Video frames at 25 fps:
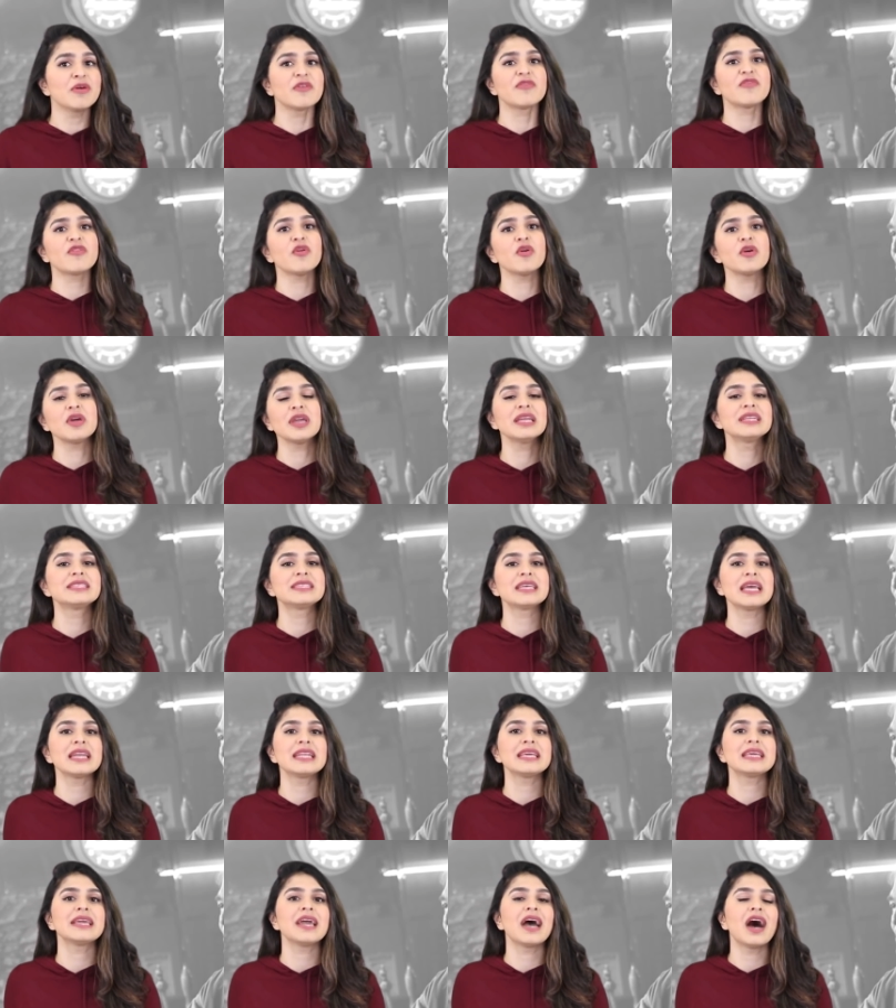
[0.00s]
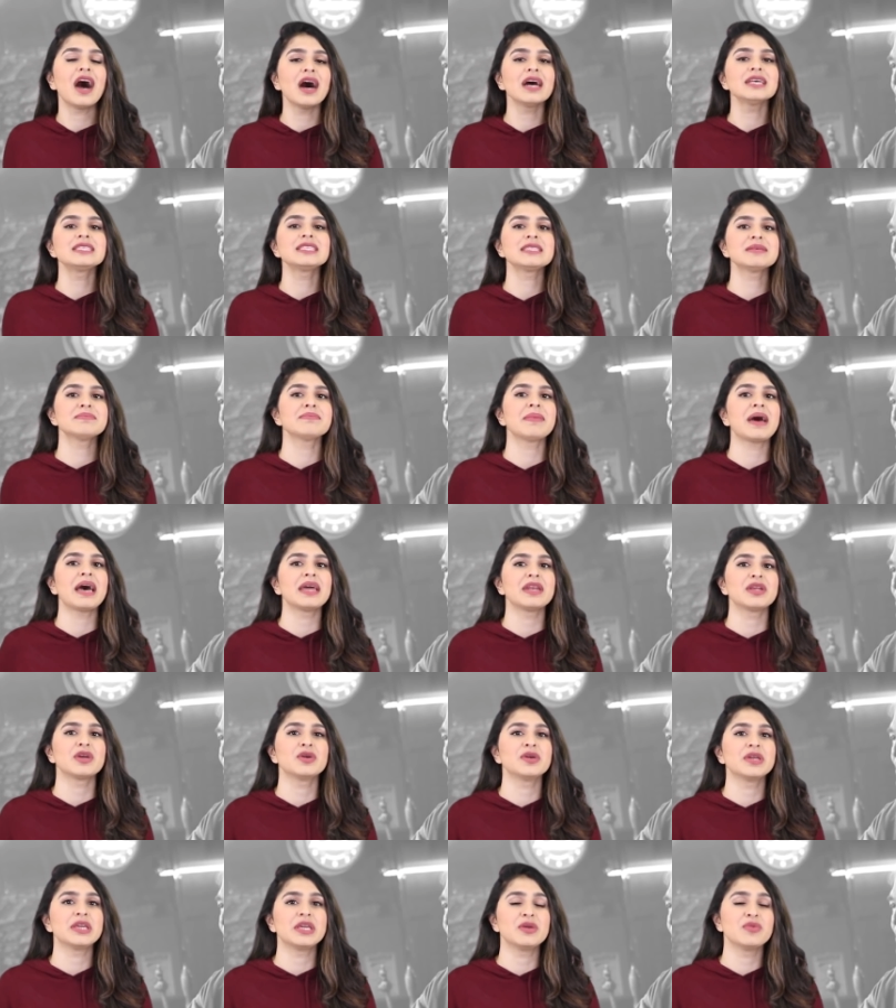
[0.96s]
Before he did, he asked the man
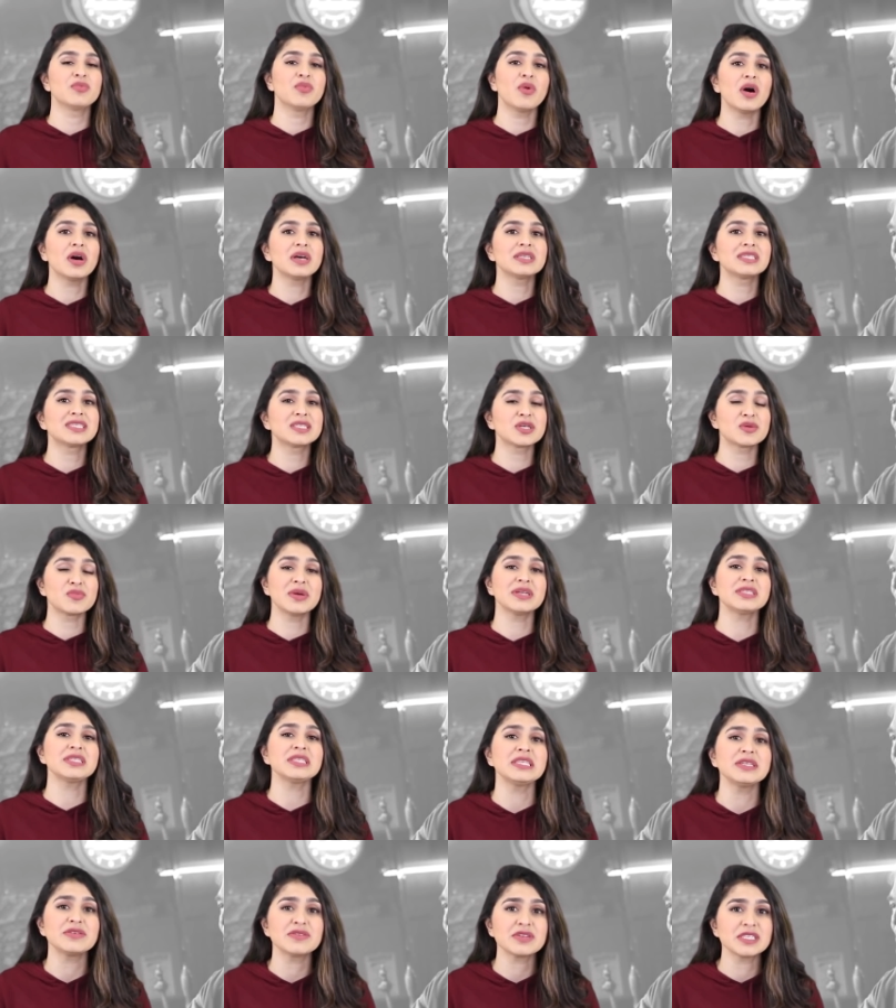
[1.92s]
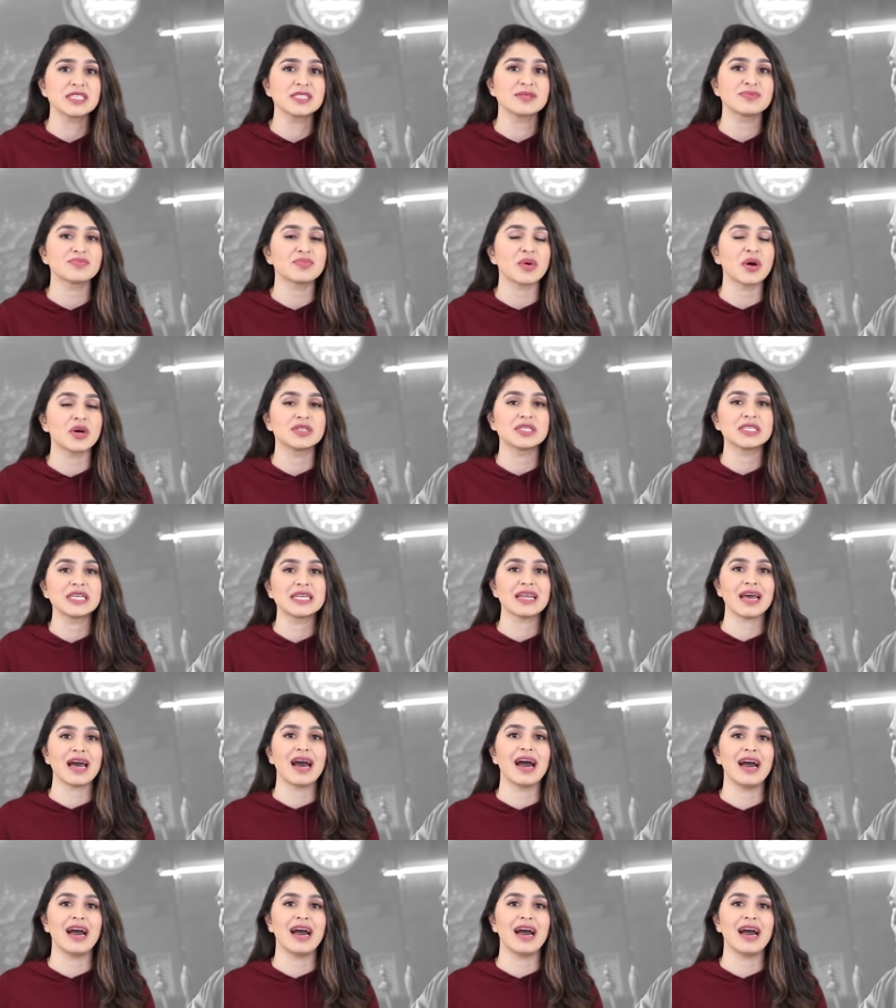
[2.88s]
who he was, to which he responded,